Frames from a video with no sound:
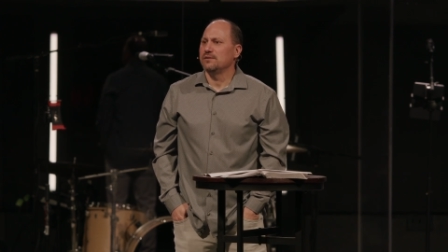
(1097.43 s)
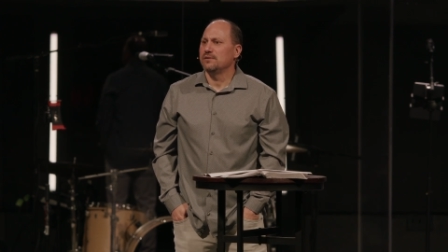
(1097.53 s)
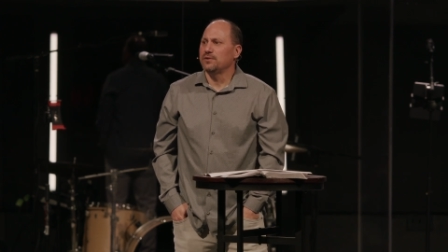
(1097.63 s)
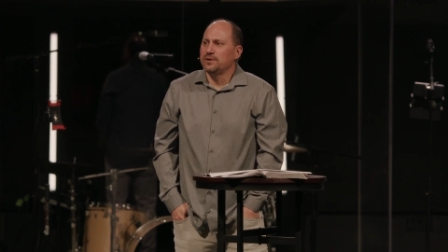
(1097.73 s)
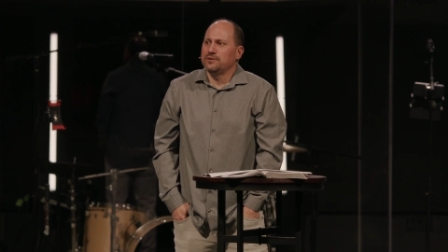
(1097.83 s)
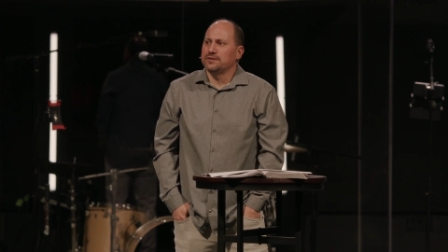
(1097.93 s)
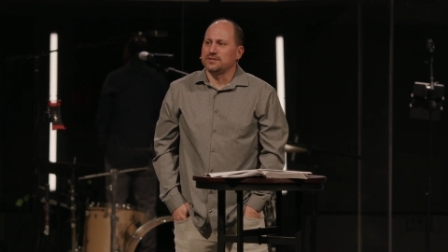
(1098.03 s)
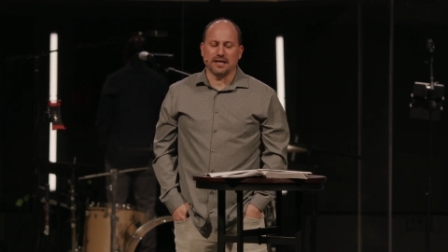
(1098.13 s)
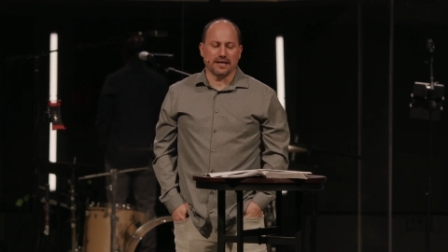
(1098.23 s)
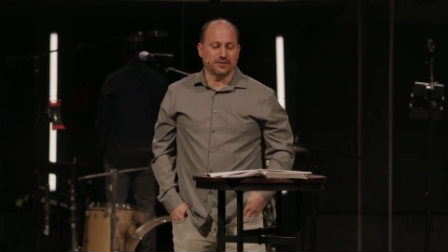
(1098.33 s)
What are your
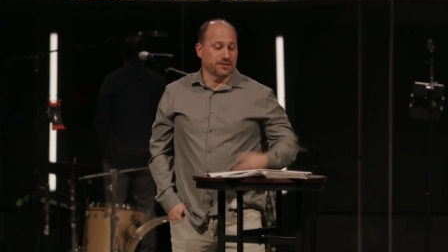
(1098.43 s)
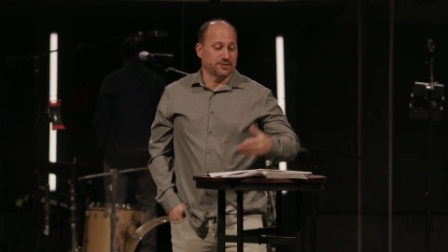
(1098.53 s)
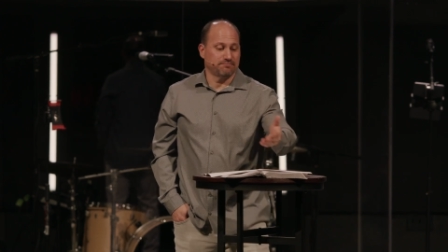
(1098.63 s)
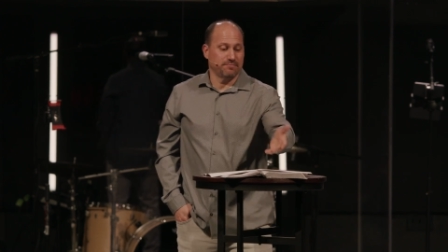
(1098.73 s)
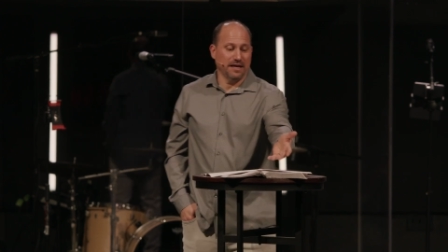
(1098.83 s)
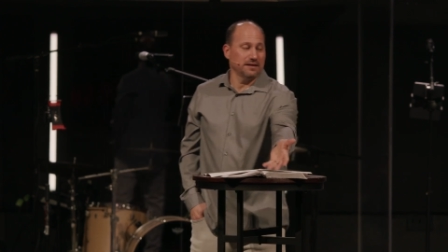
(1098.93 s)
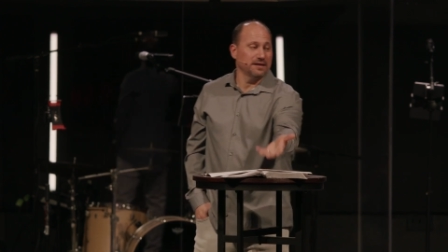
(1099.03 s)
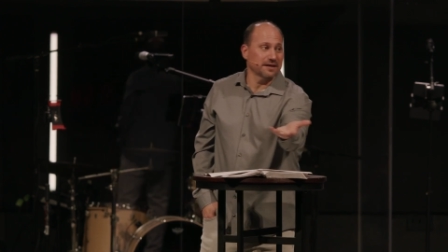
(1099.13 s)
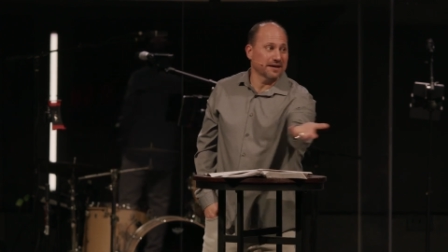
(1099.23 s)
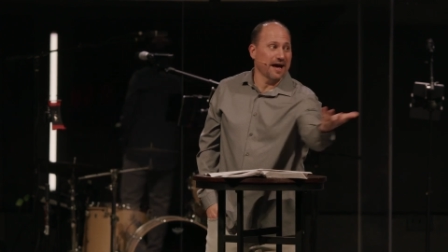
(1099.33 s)
insteads? It's
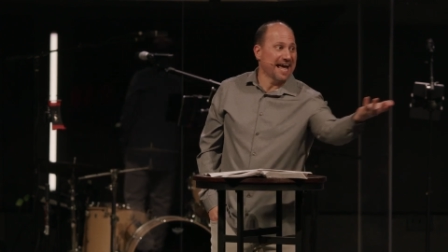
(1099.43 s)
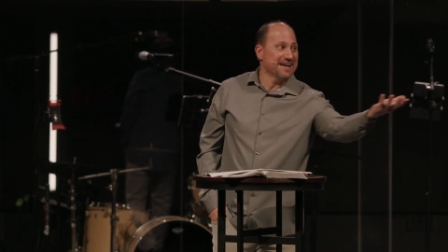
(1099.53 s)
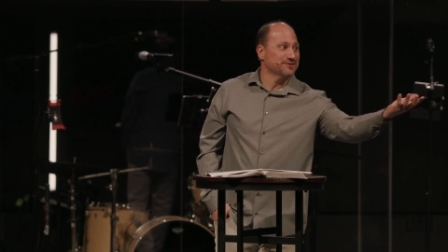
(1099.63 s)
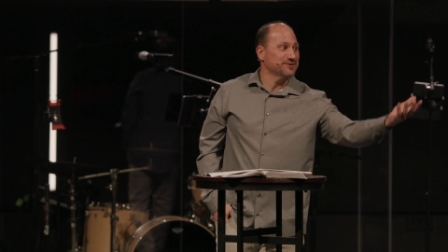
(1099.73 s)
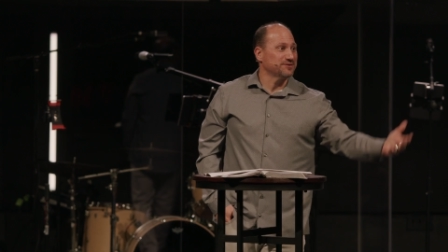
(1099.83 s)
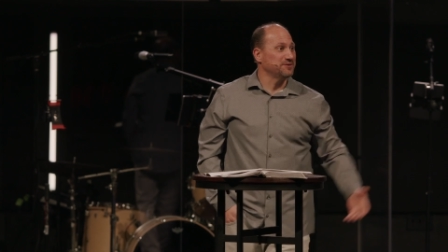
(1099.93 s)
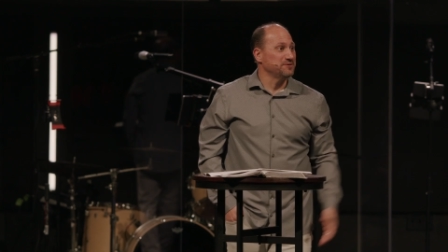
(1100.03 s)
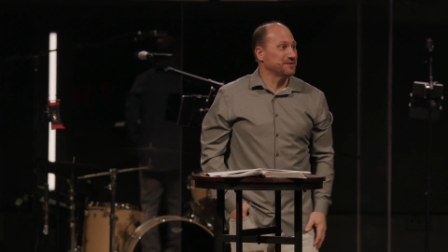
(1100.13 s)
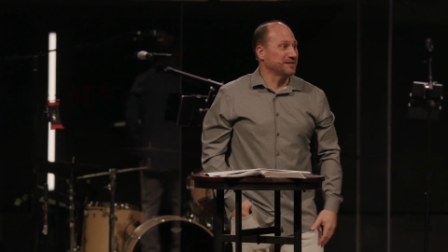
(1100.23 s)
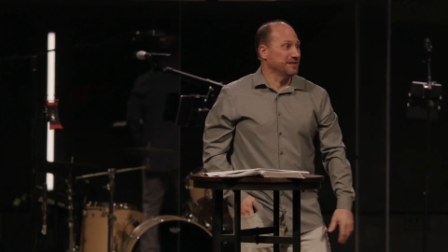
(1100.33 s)
anything that God asks us to
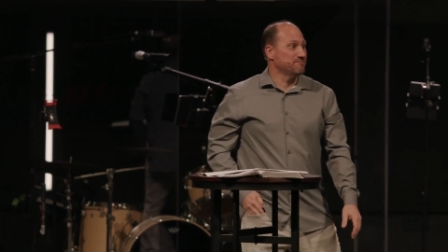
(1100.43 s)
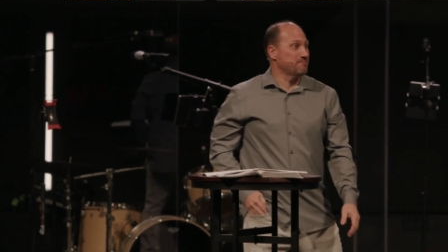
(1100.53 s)
do and to live